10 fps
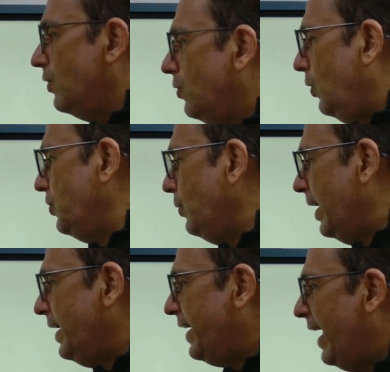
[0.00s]
So you
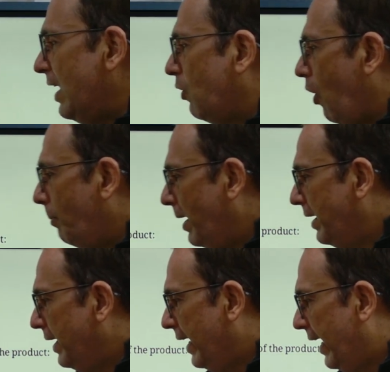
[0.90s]
can take
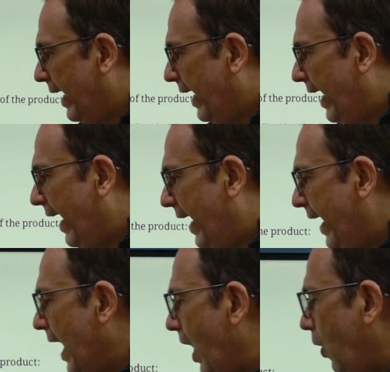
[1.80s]
common
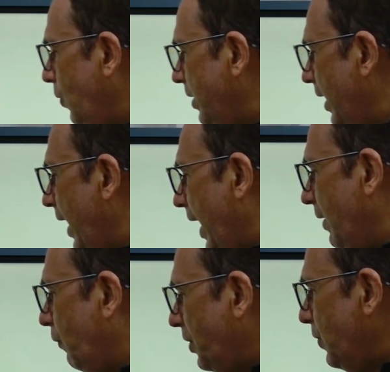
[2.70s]
A out,
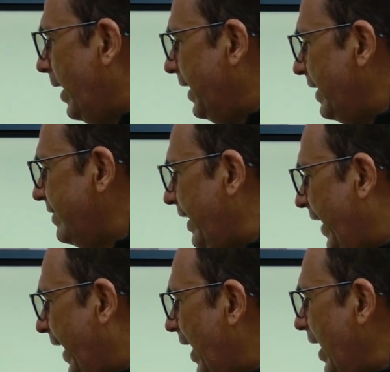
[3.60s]
and what you get is
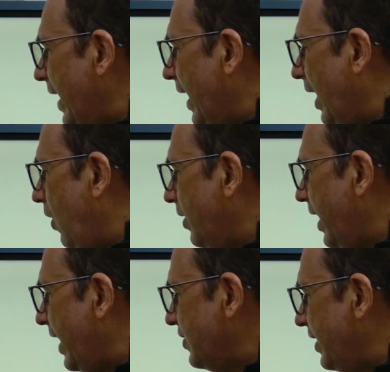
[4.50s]
A along
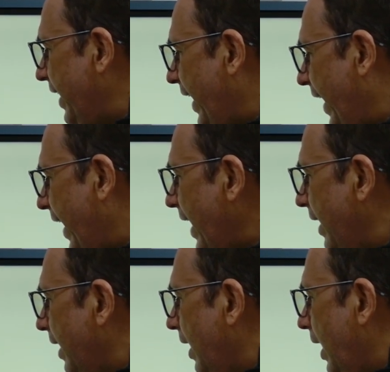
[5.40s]
direction
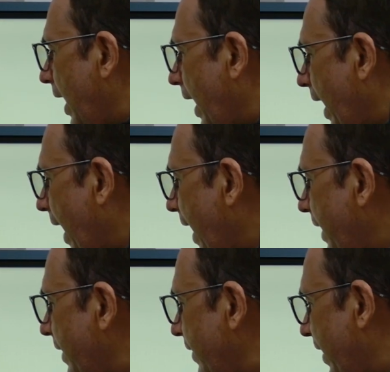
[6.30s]
A, and